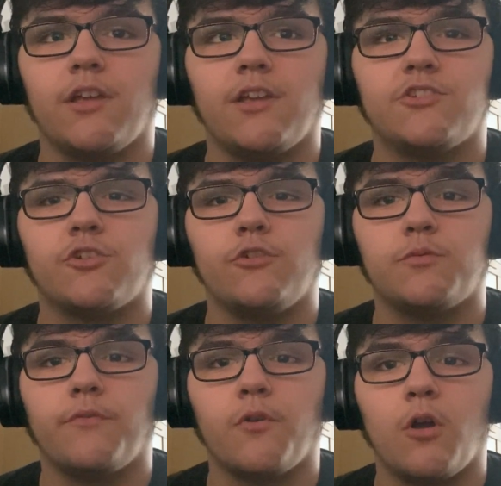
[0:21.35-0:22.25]

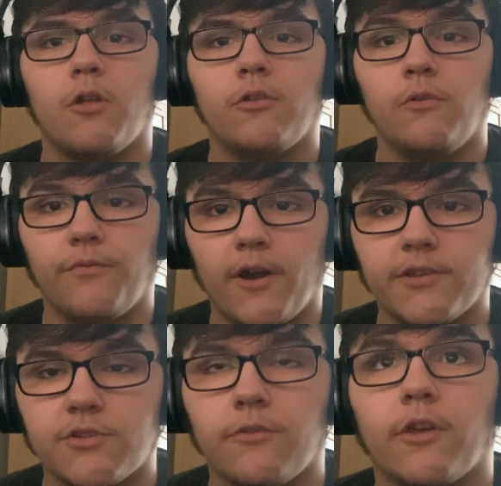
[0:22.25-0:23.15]
introduced with new
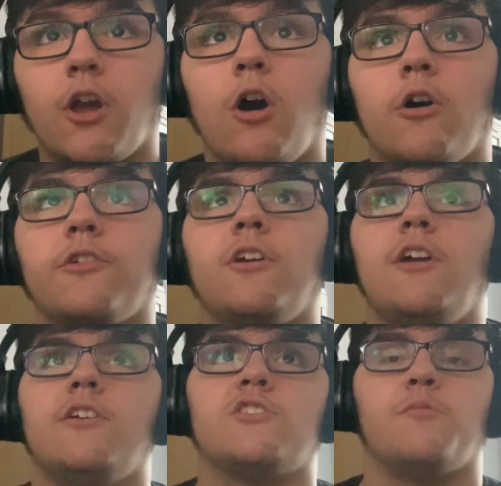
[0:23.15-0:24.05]
fights on the card.
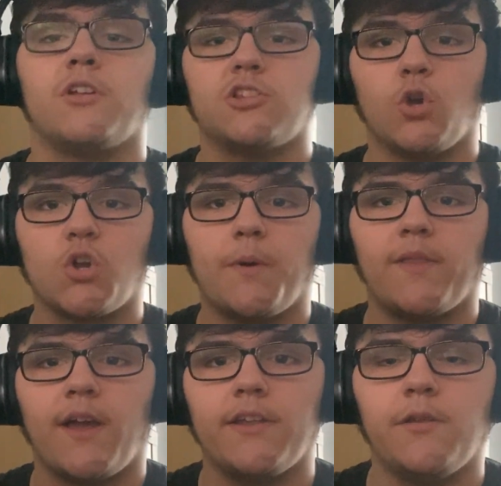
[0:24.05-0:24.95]
So we're going to talk
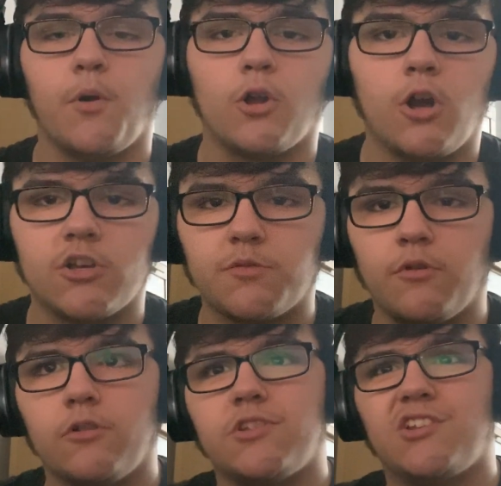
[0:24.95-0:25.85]
about that in the podcast.
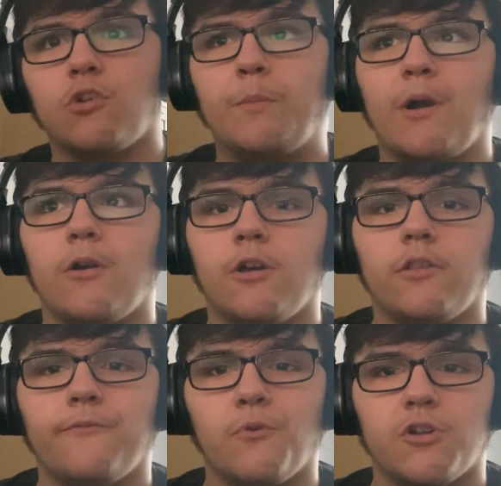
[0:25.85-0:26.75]
We wanted to talk
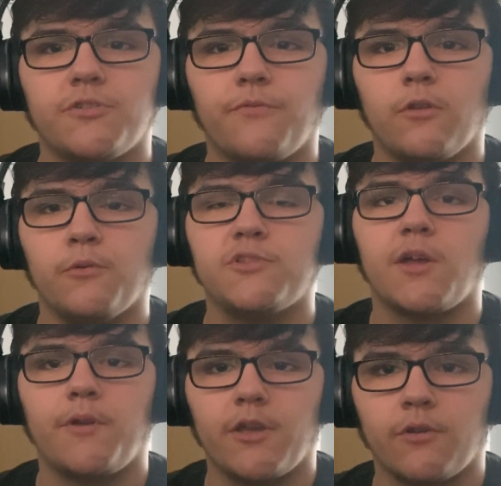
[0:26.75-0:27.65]
about the 400 followers
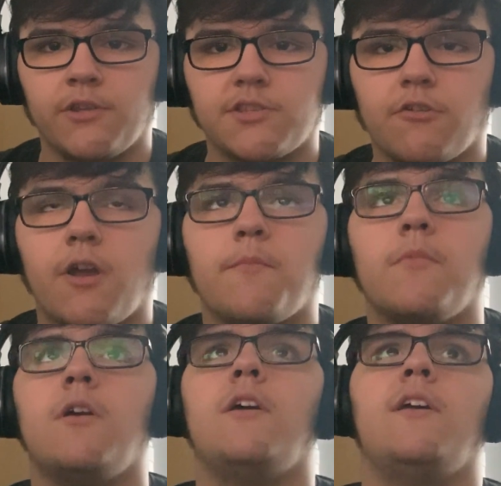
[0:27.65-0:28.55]
that we hit on Instagram.